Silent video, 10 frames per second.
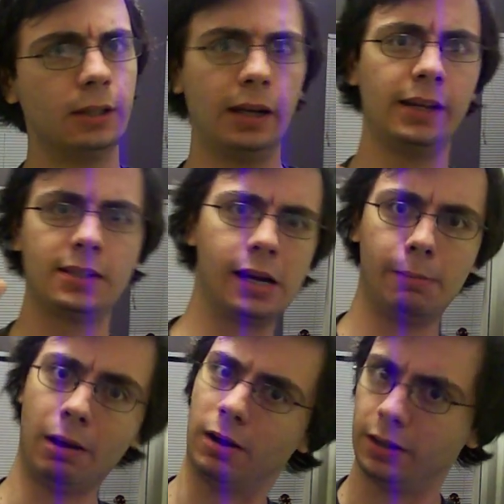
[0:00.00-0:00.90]

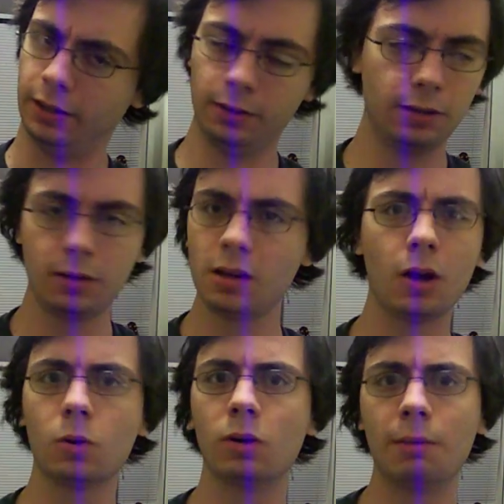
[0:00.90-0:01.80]
anti-American.
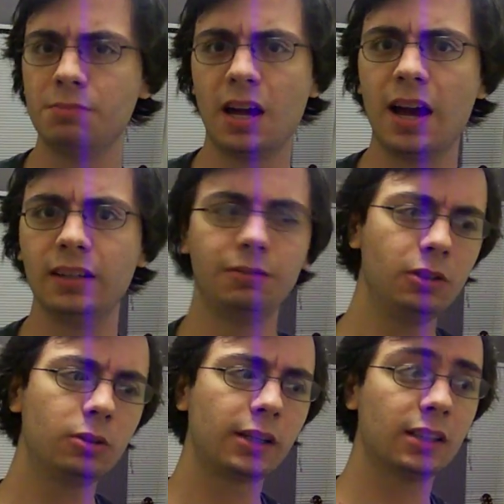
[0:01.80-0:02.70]
No, I'm not. If
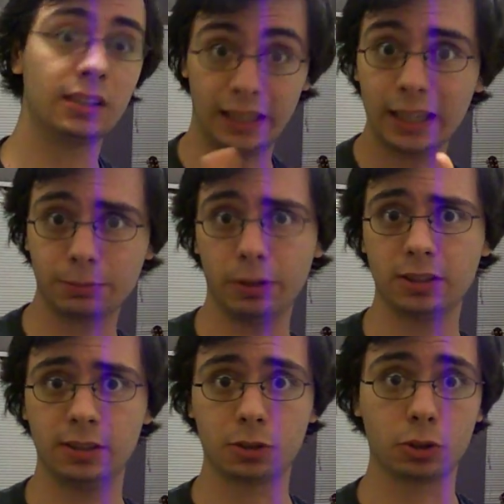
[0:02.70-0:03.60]
you look at the last
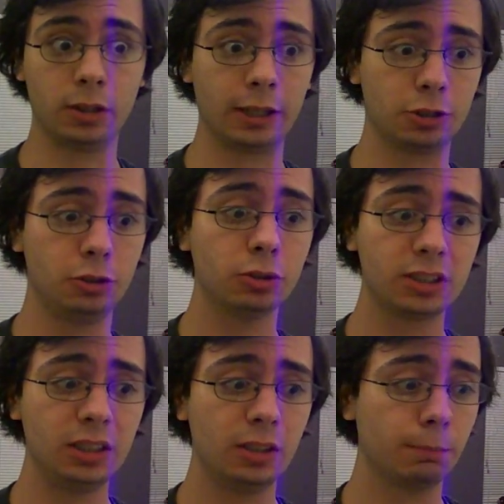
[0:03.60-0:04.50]
presidential election, you'll
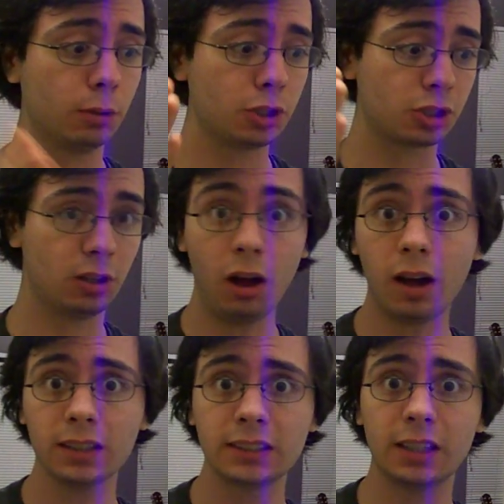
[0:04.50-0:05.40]
see that Bush
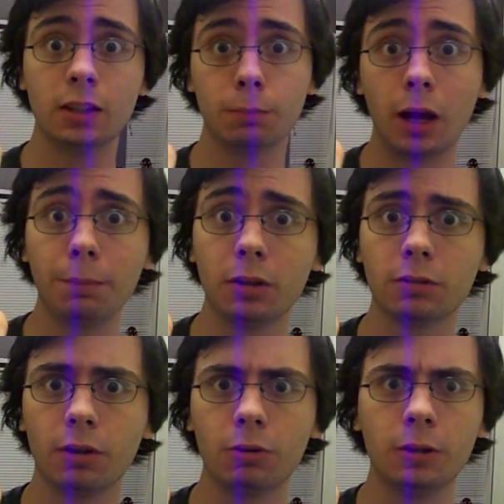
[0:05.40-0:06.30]
lost in the popular
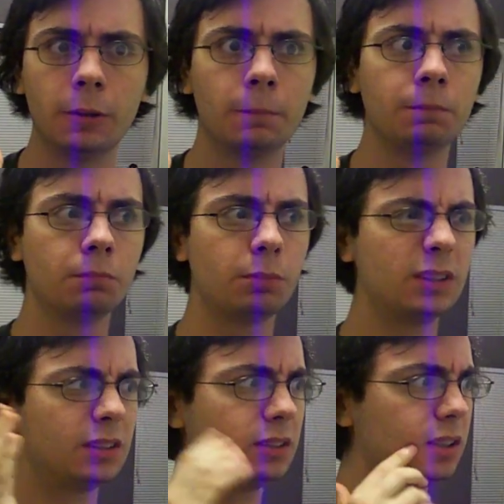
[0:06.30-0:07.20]
vote, but
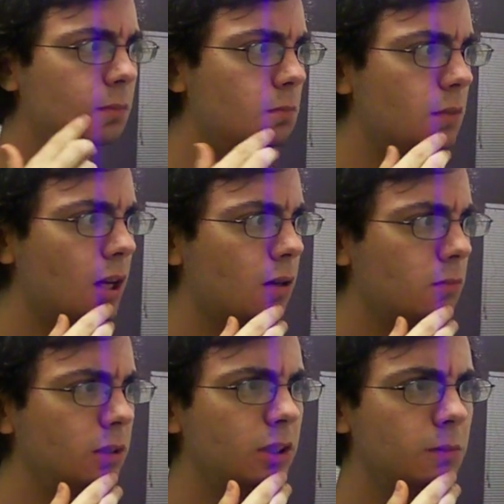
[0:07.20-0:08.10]
somehow
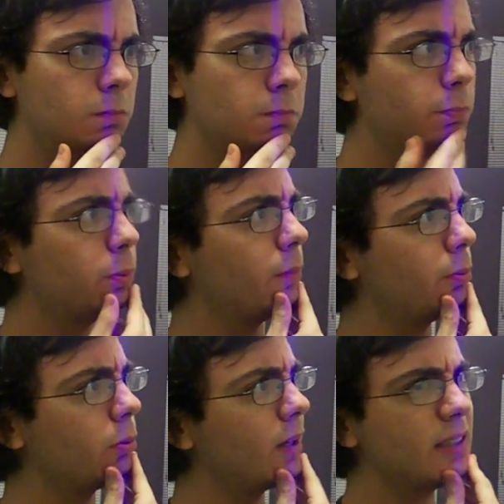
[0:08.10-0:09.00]
he's
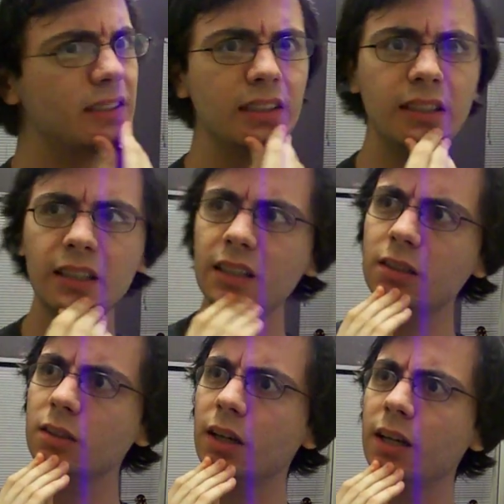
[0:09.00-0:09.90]
president?
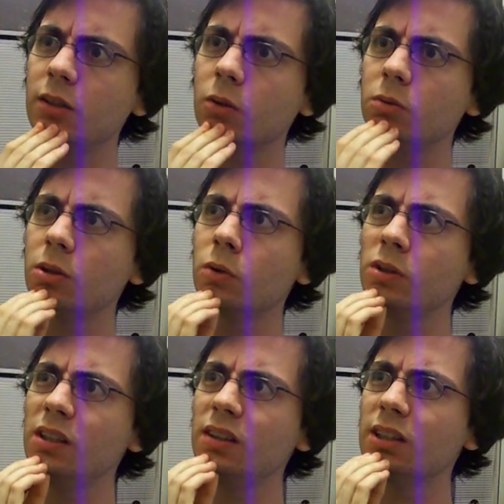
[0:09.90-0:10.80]
I don't know
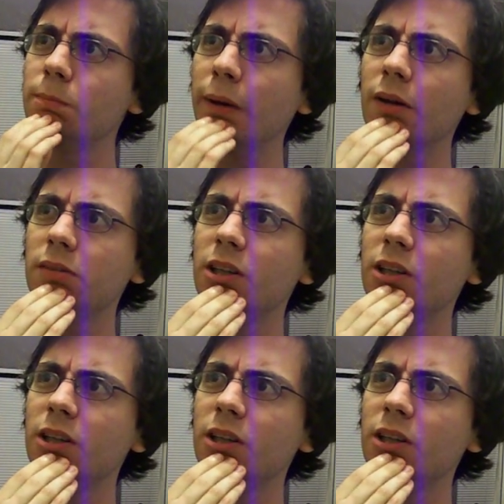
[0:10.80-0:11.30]
anything about the